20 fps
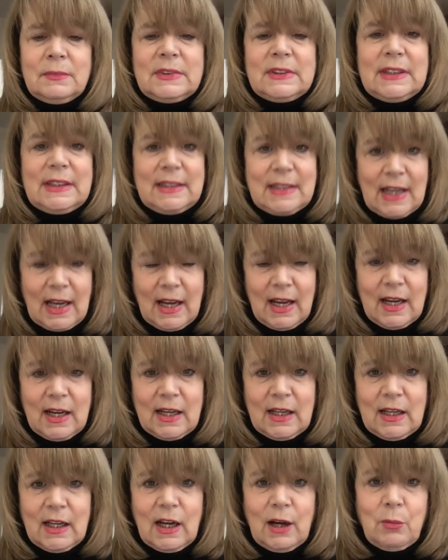
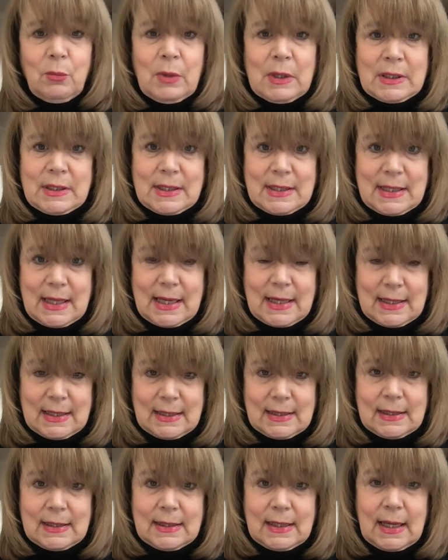Today, I want to take
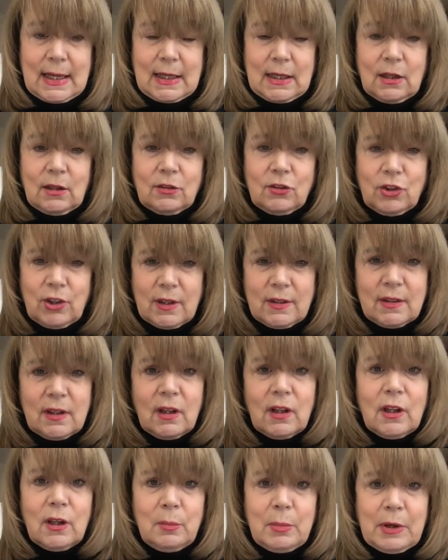it just a
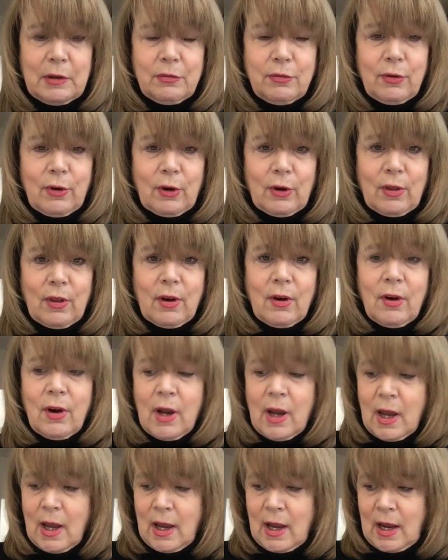little bit further
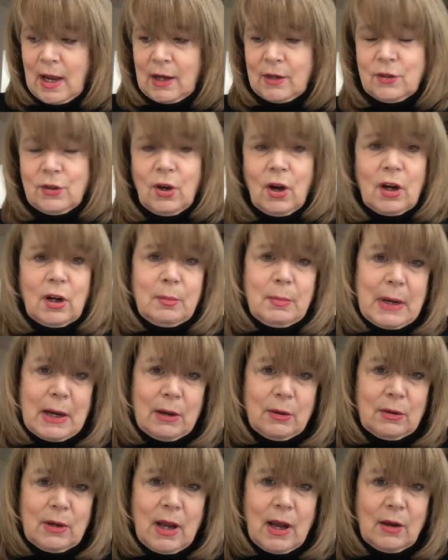and talk
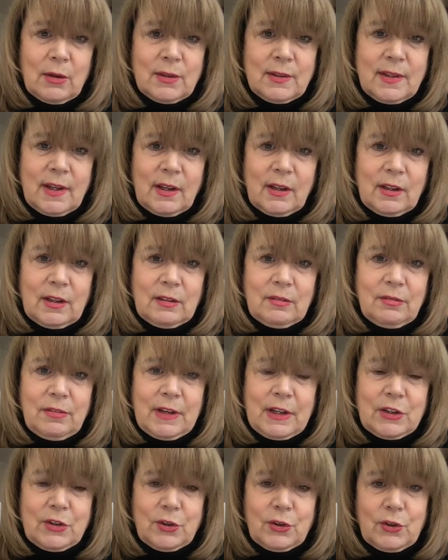about how salient
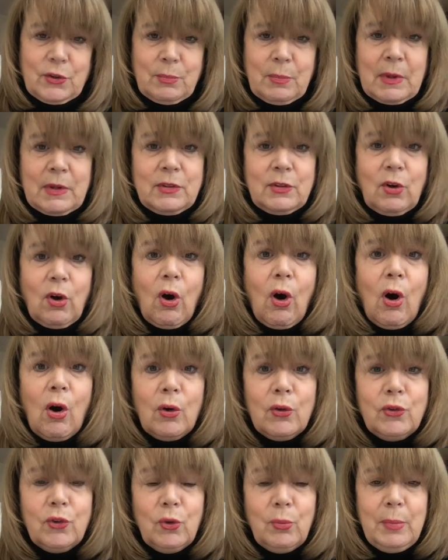features must
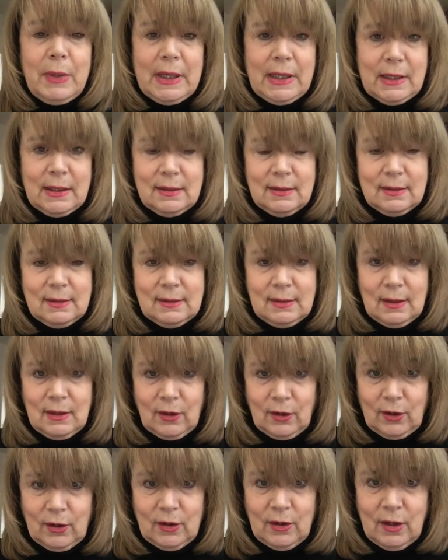also be
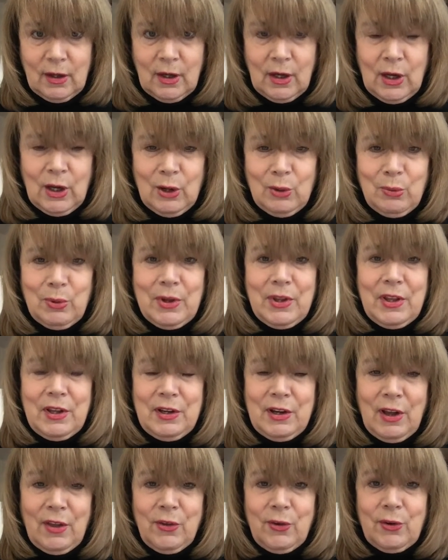considered with
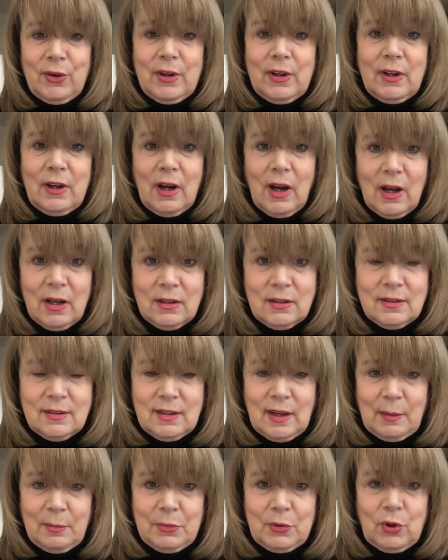another
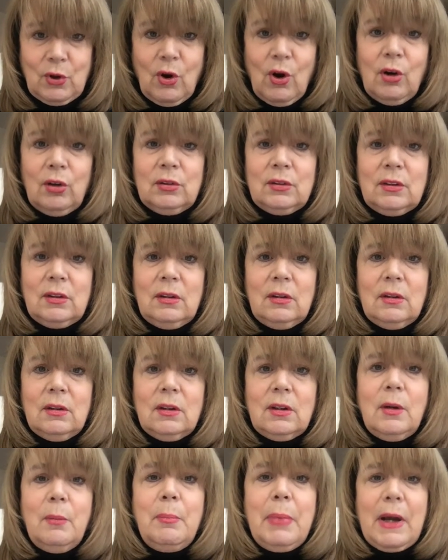concept called
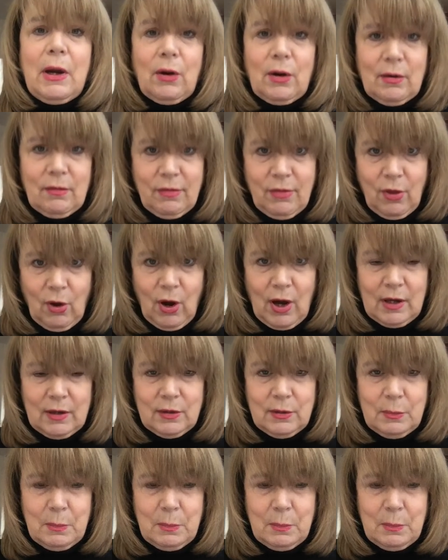comparative thought.